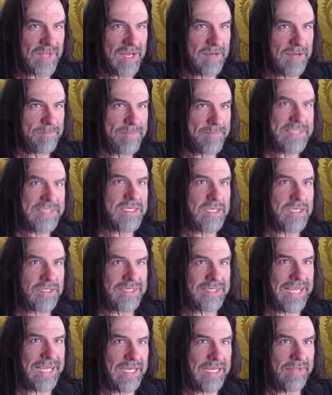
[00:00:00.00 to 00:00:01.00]

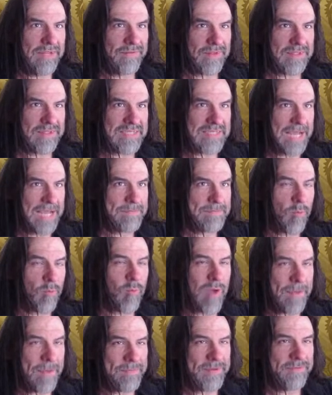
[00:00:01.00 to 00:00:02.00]
Basically, any of the type of
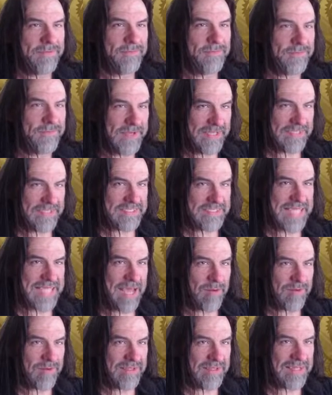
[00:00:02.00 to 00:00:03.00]
weapon feats
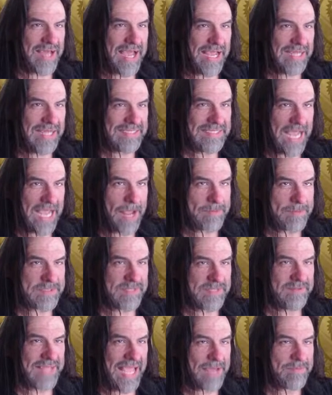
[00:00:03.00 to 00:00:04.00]
that rely on types
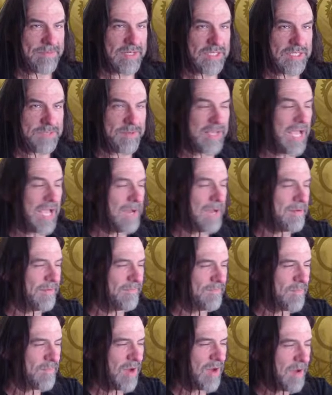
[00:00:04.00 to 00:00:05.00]
of damage
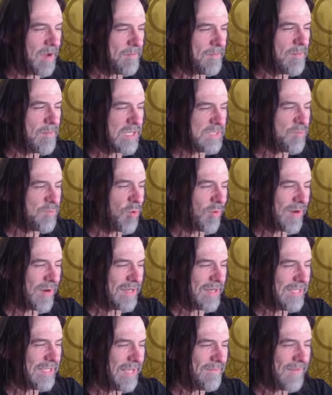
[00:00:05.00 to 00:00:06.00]
become much more
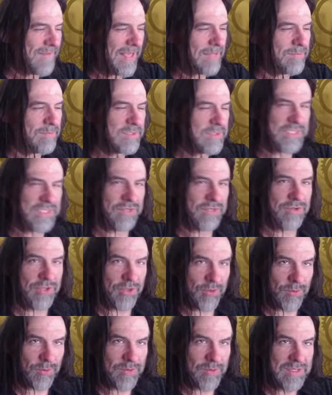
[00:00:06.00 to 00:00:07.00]
readily available to
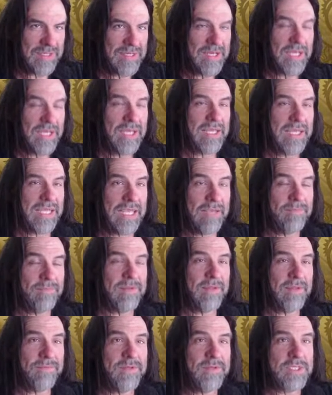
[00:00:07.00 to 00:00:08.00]
you,
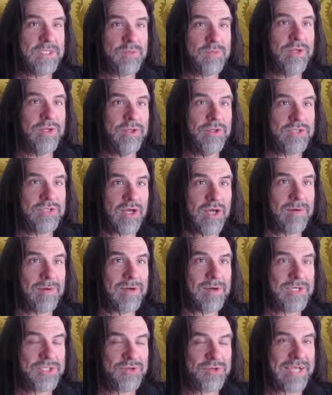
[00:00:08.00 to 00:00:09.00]
even if you just want to use
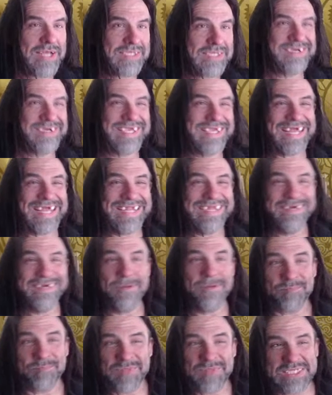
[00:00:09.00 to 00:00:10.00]
unarmed strikes. So again,
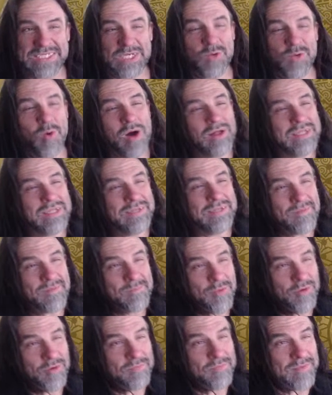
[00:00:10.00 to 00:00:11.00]
it's a quality of
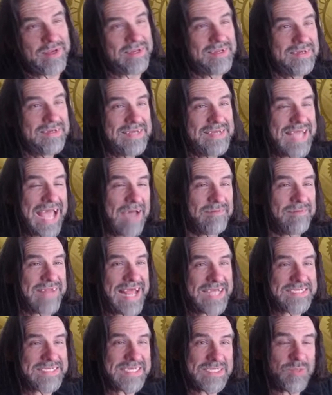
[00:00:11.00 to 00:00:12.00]
improvement. Having
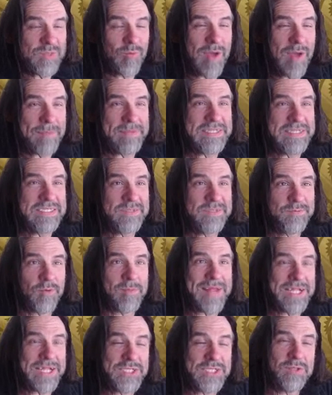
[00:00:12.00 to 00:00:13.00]
access to weapons for
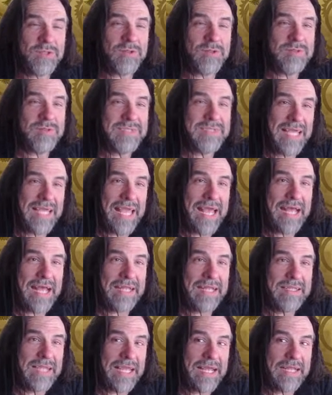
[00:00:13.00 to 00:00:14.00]
magical
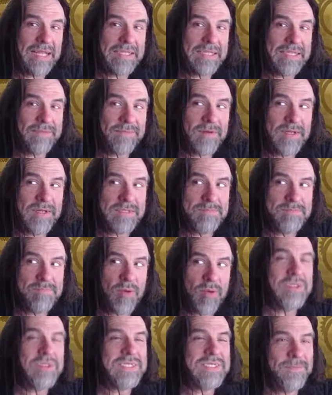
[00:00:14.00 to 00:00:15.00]
and different
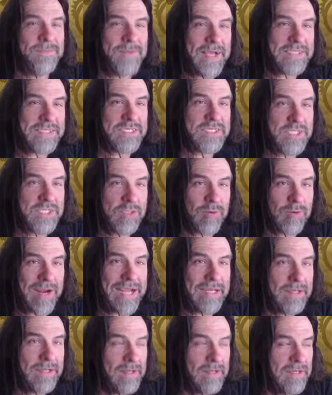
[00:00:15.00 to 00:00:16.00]
bonus effects is
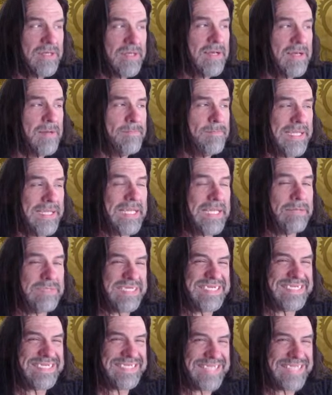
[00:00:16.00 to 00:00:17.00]
great. Being able
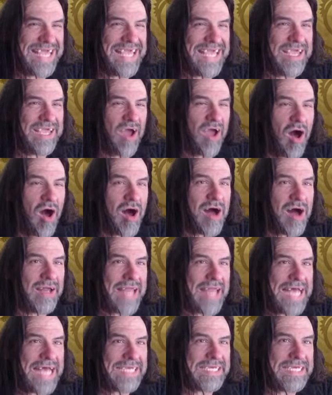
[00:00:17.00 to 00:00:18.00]
to stay
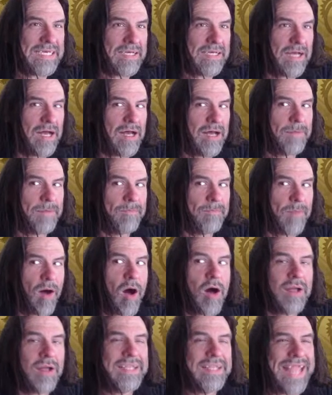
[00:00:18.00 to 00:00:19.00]

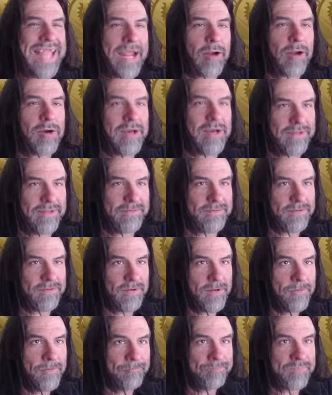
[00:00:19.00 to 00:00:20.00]
on narrative
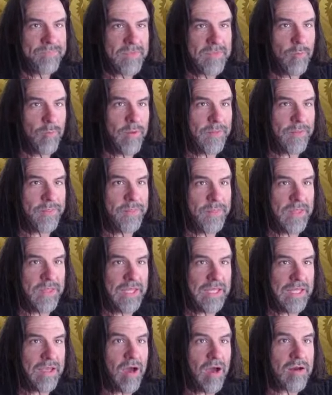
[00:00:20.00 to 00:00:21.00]
with
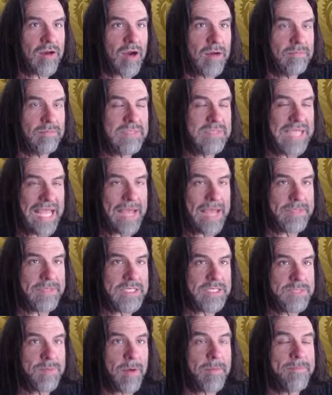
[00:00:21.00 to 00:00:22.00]
the unarmed
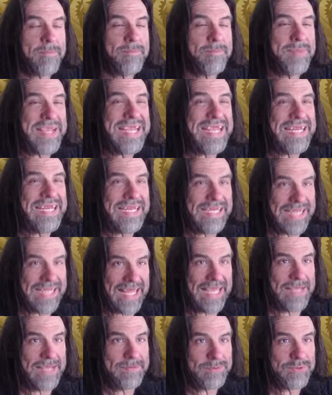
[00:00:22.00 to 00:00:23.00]
damage, but being
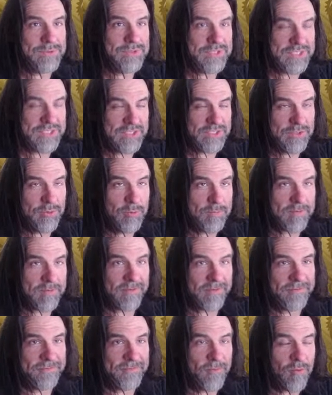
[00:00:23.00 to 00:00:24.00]
able to
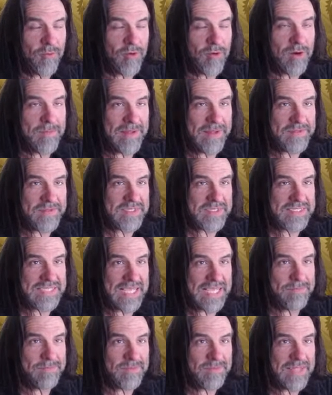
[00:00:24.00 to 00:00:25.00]
perform at the
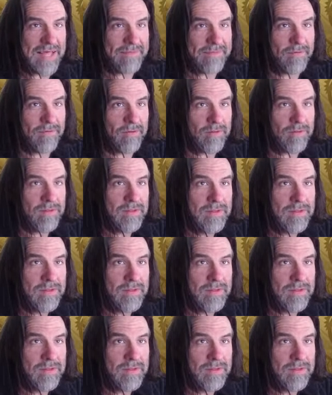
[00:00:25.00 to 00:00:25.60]
same level